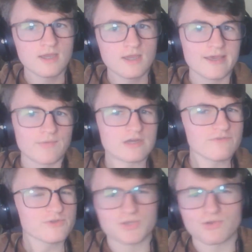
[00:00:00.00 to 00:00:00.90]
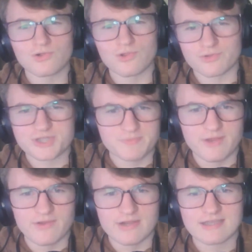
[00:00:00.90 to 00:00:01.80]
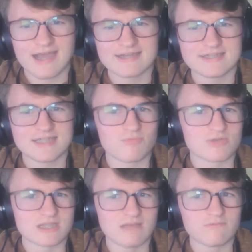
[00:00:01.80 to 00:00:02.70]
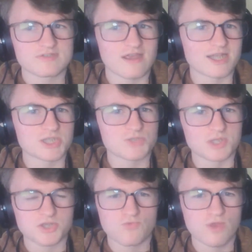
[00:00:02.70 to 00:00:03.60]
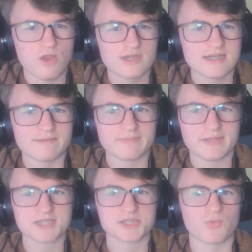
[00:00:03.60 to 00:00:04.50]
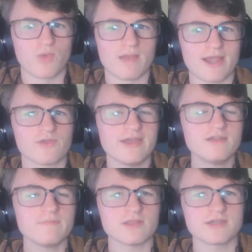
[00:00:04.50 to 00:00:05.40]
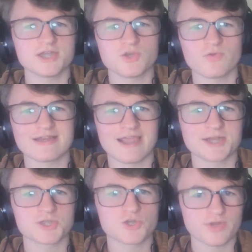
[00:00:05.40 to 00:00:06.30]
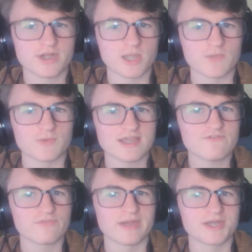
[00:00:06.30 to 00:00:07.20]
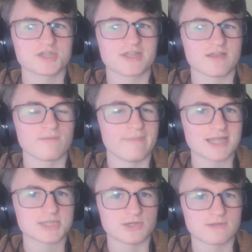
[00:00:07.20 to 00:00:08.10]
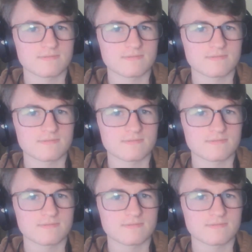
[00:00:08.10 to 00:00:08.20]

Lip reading: Whatever soul or spirit guided Deborah's love of science was eroded and blasted away by her inability to engage critically with information that combats her.